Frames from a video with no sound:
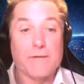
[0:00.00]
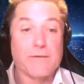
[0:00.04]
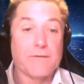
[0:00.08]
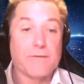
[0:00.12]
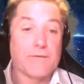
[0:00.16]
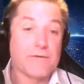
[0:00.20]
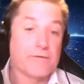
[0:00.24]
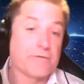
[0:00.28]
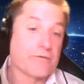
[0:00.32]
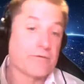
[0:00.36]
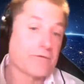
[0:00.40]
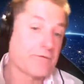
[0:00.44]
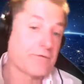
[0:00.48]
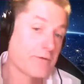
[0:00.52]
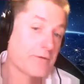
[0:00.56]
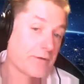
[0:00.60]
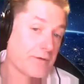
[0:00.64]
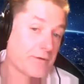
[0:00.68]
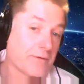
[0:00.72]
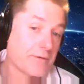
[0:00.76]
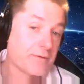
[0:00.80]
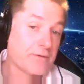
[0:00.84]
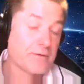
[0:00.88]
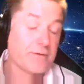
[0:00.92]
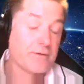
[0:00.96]
This is
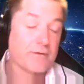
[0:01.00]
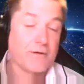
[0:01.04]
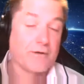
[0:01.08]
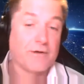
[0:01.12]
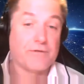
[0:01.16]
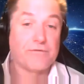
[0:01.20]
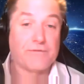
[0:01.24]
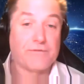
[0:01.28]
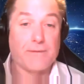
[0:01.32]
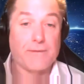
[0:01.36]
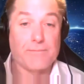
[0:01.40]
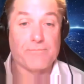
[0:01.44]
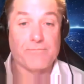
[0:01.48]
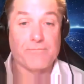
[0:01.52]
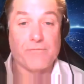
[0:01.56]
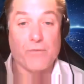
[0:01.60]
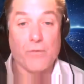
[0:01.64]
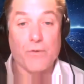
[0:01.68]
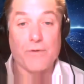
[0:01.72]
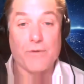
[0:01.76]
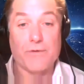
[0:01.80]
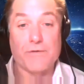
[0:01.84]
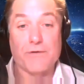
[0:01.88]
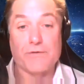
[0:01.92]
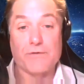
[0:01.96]
a step
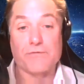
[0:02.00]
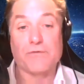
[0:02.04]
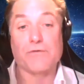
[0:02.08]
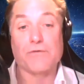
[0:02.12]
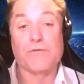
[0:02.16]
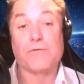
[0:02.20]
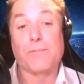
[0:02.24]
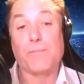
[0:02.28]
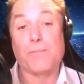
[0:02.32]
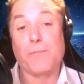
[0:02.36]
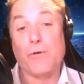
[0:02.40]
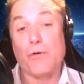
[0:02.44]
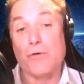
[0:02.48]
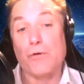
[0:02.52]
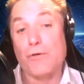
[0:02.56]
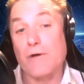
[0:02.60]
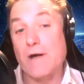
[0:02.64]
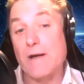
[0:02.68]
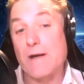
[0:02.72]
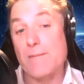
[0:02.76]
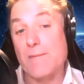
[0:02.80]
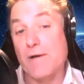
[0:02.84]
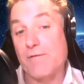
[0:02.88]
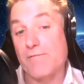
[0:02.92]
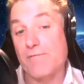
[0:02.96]
forward. This is a
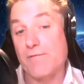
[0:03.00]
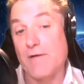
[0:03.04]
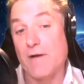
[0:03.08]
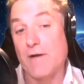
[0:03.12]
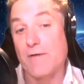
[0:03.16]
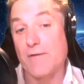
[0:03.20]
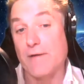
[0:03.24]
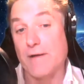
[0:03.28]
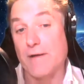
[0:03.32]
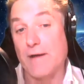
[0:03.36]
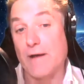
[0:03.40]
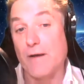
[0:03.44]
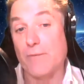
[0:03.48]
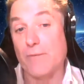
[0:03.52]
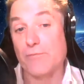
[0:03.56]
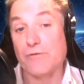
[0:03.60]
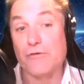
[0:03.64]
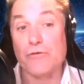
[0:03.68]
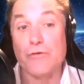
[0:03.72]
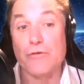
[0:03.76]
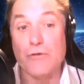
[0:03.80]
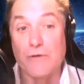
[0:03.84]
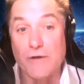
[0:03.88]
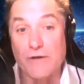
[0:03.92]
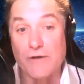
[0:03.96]
program I found that helps,
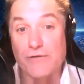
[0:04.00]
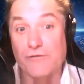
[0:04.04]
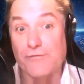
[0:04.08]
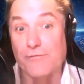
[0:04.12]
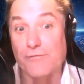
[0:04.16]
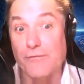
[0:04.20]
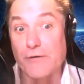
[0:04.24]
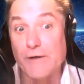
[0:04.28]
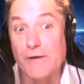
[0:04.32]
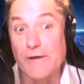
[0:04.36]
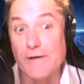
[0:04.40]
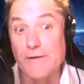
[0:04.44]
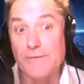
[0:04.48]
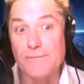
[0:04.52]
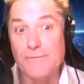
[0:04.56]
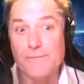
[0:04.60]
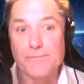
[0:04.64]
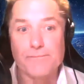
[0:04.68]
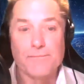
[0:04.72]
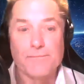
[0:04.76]
and it's free.